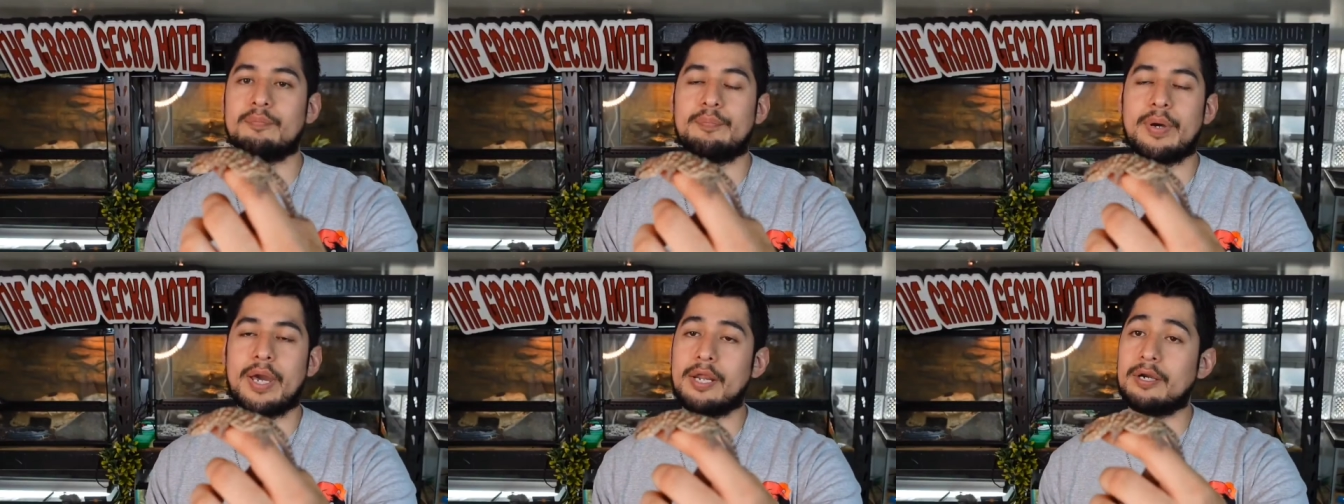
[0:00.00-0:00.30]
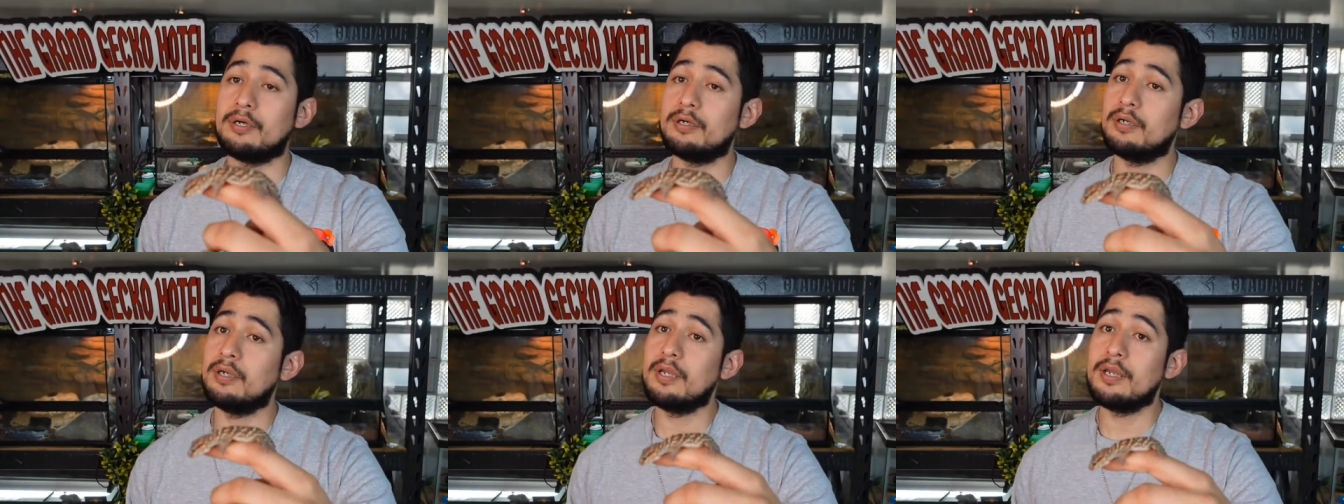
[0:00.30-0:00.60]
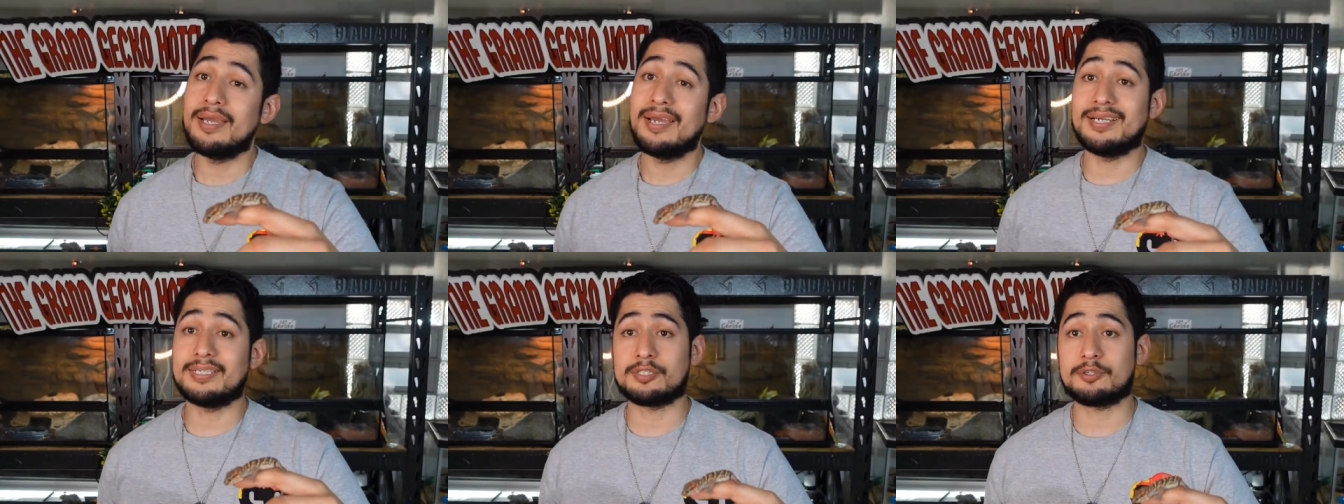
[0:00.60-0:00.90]
pattern
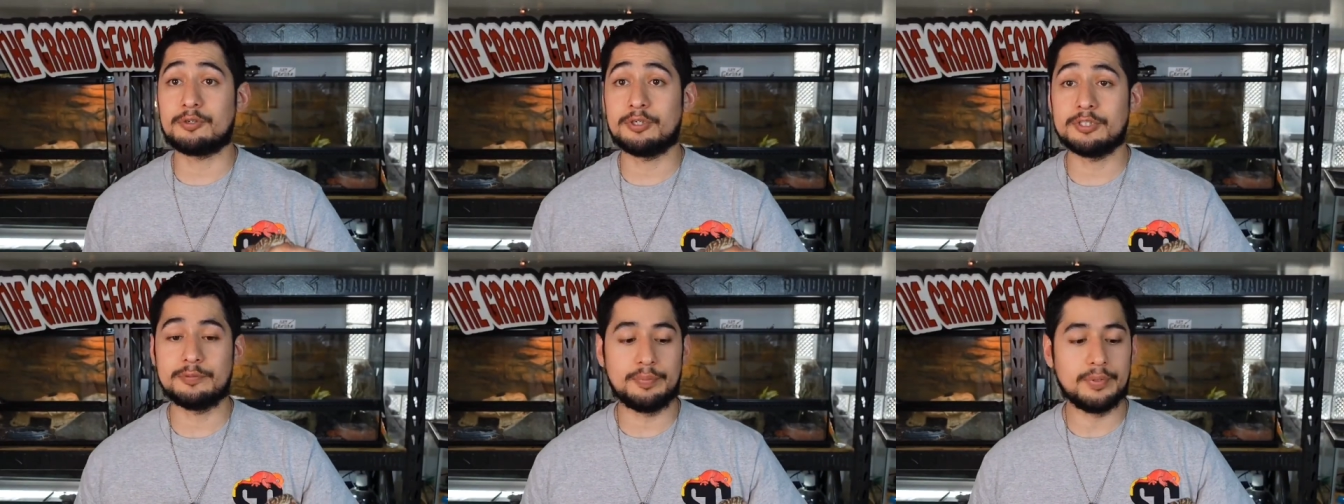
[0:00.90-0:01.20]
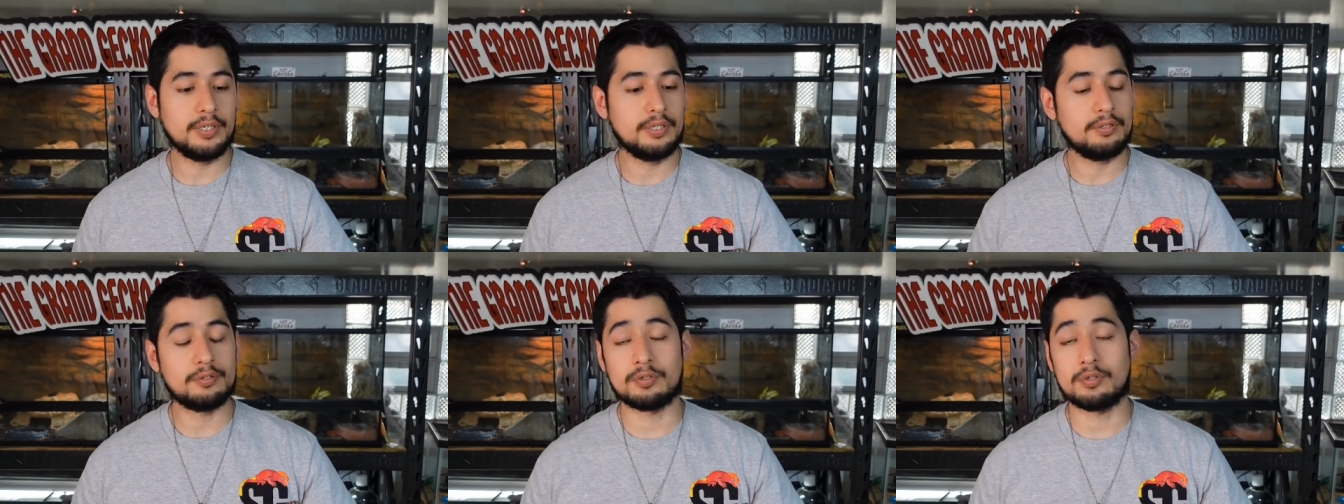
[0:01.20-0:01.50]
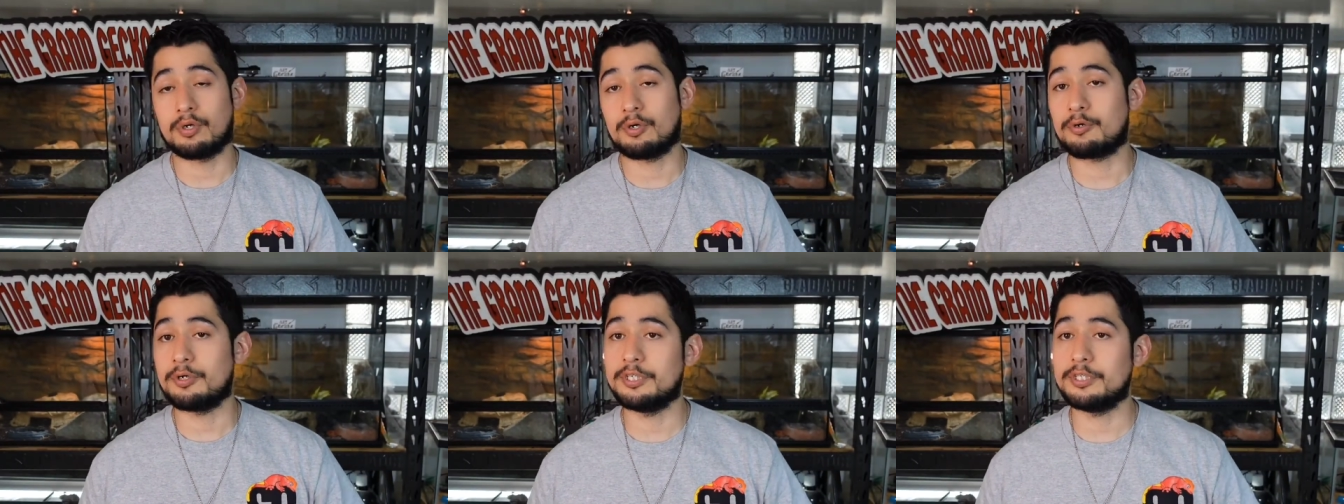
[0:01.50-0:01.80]
as crispy. You
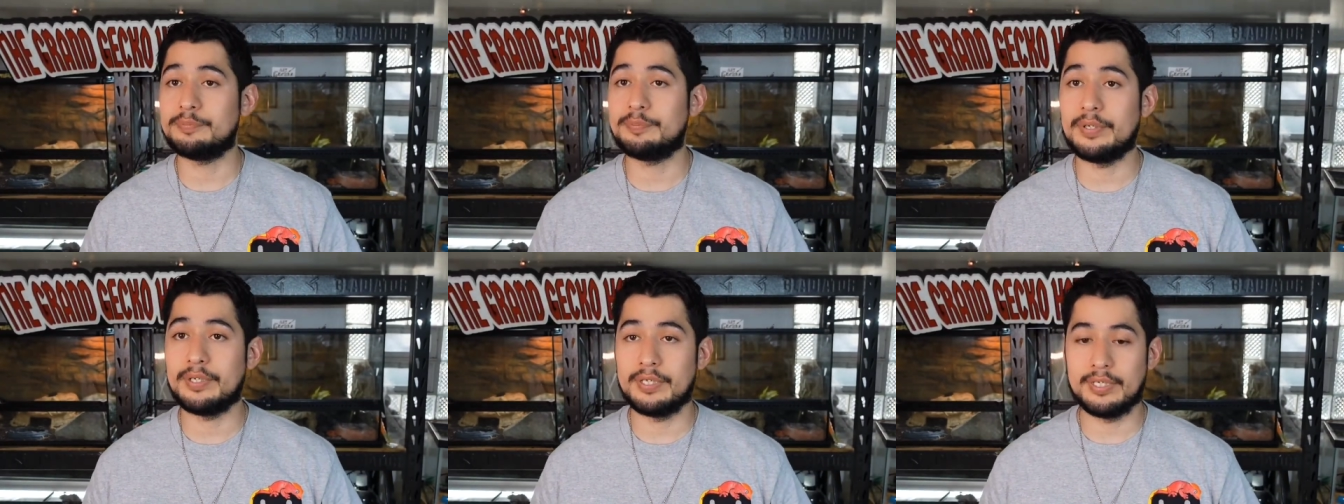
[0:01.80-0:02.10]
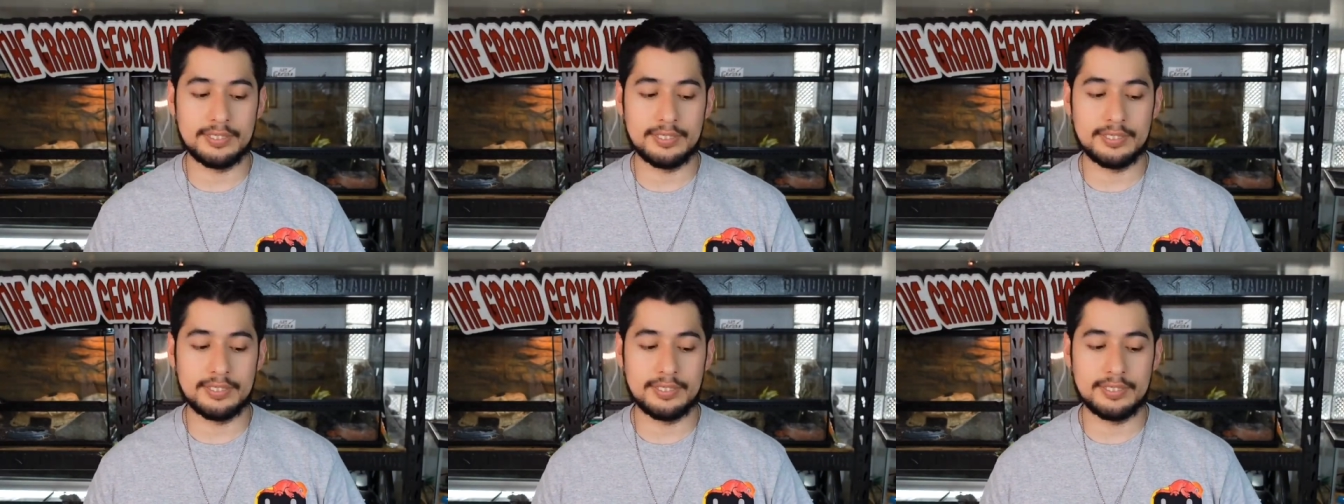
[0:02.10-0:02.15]
know crispy